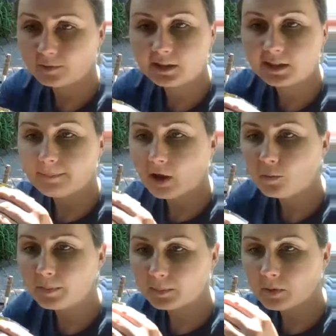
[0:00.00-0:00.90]
thin them
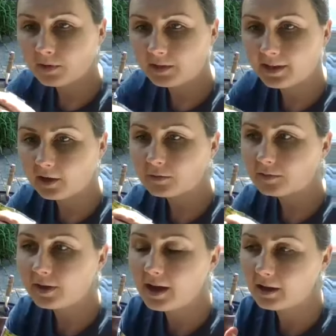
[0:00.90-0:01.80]
out by pulling out,
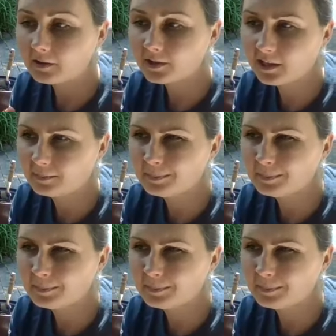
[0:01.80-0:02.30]
kind